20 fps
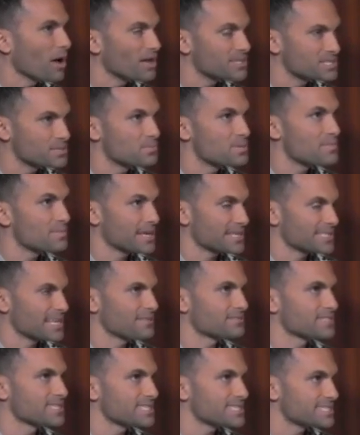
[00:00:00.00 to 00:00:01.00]
us, me, and my, because
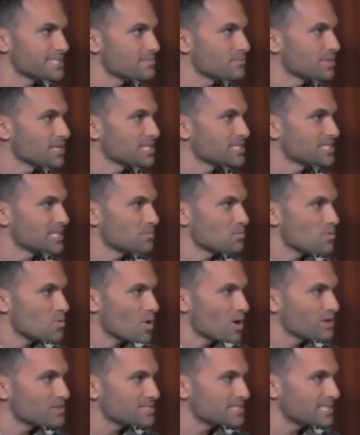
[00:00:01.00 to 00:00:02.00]
I have six siblings, and we
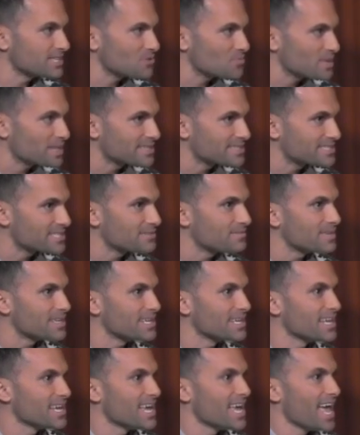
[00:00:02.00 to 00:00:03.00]
were all sitting there by the
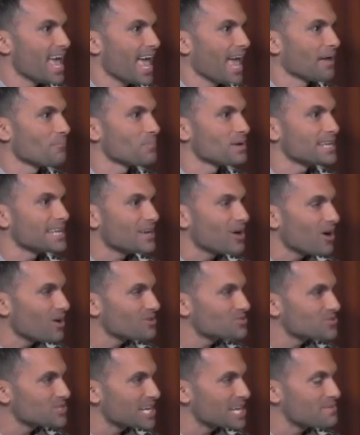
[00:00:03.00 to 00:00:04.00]
TV. Oh. And when he
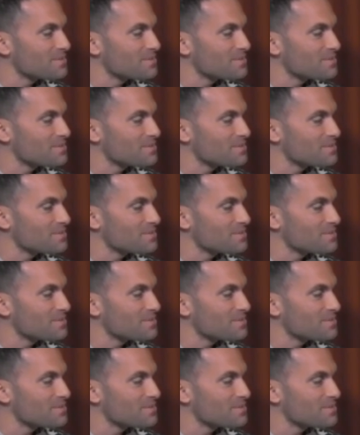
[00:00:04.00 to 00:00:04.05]
called your